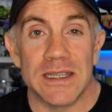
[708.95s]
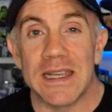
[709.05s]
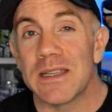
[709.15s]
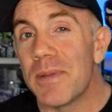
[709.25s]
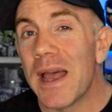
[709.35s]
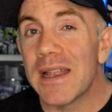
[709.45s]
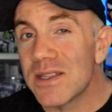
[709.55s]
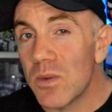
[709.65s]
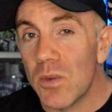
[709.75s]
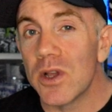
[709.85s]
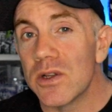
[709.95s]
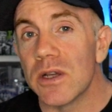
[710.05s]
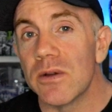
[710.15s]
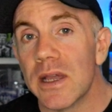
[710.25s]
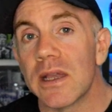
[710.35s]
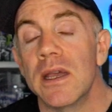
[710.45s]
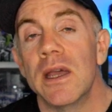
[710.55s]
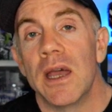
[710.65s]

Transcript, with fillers: It depends on what you're doing.